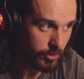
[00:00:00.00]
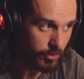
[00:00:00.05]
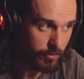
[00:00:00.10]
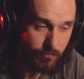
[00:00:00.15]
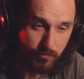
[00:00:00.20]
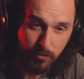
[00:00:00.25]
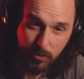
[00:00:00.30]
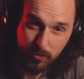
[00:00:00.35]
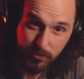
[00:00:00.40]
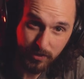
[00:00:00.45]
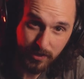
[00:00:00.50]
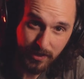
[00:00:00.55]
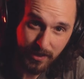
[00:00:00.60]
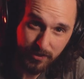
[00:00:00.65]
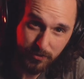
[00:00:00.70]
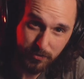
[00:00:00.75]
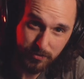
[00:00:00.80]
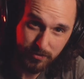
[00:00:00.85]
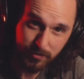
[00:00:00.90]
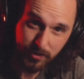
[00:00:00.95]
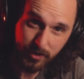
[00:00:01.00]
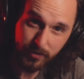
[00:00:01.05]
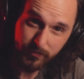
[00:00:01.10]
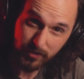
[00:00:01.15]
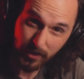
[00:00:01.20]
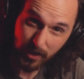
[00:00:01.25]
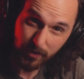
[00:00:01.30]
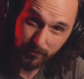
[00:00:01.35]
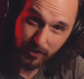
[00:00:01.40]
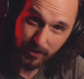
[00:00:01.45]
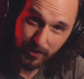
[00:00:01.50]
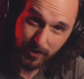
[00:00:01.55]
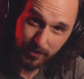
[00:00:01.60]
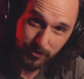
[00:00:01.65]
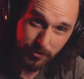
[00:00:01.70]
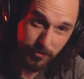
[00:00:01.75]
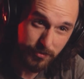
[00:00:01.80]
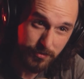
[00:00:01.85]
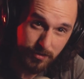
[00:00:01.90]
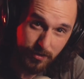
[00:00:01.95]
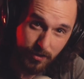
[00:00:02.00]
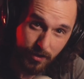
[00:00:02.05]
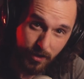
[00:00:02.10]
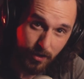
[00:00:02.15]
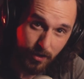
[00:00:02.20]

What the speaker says: good for getting those lift-off connectors